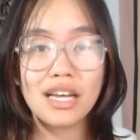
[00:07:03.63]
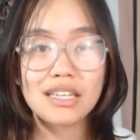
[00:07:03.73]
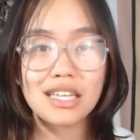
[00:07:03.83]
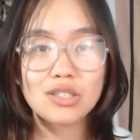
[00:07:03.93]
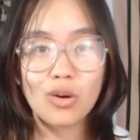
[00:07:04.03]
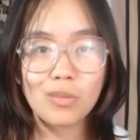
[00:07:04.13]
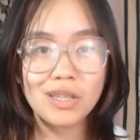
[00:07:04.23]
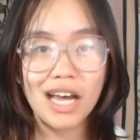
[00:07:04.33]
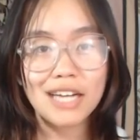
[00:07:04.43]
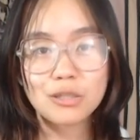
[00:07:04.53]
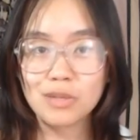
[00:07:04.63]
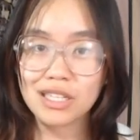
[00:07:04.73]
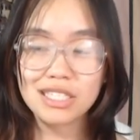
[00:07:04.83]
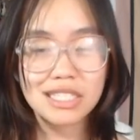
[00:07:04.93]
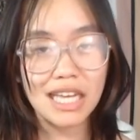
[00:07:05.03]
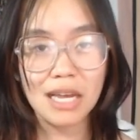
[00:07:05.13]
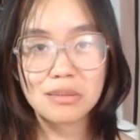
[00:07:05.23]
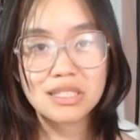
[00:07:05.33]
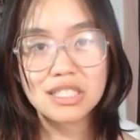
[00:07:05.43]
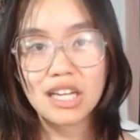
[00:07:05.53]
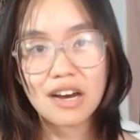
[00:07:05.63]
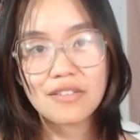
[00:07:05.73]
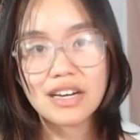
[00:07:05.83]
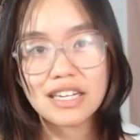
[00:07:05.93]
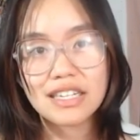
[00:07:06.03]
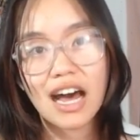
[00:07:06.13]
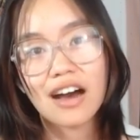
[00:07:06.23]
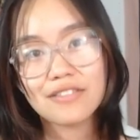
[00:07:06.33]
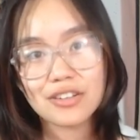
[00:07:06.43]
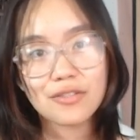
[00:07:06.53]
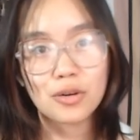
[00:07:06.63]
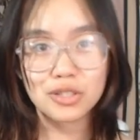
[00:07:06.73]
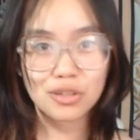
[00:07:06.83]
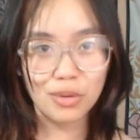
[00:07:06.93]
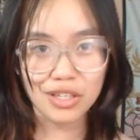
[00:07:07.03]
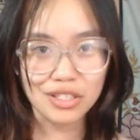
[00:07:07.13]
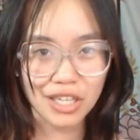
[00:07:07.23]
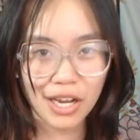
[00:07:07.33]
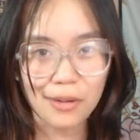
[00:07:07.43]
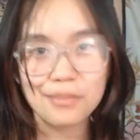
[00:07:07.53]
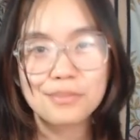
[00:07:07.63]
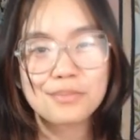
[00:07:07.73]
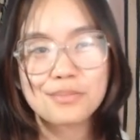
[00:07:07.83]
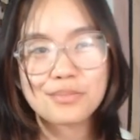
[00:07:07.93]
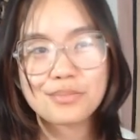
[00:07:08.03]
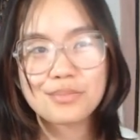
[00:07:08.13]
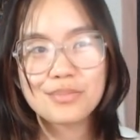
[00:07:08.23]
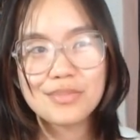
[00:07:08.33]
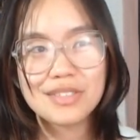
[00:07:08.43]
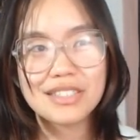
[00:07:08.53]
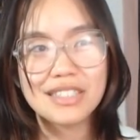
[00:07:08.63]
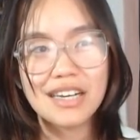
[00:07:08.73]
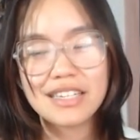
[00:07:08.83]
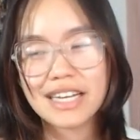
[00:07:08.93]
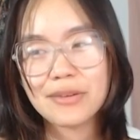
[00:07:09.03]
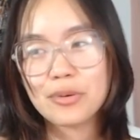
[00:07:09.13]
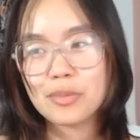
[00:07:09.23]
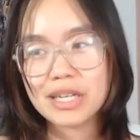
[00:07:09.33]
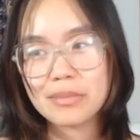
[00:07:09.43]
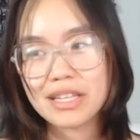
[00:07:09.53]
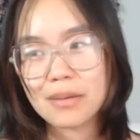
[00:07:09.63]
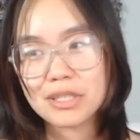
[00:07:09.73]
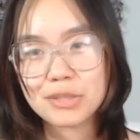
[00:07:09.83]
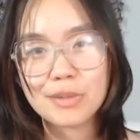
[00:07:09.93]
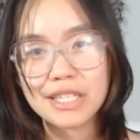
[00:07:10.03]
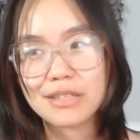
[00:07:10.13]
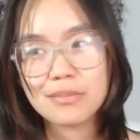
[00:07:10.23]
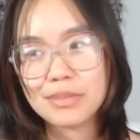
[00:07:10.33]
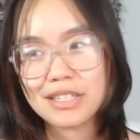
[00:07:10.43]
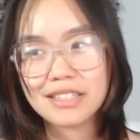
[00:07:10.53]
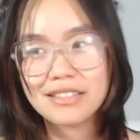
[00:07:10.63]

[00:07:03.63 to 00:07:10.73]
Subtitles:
they told me that I should play this game and stuff, and then now I feel forced to play this game. Not like anyone would give me that much money, but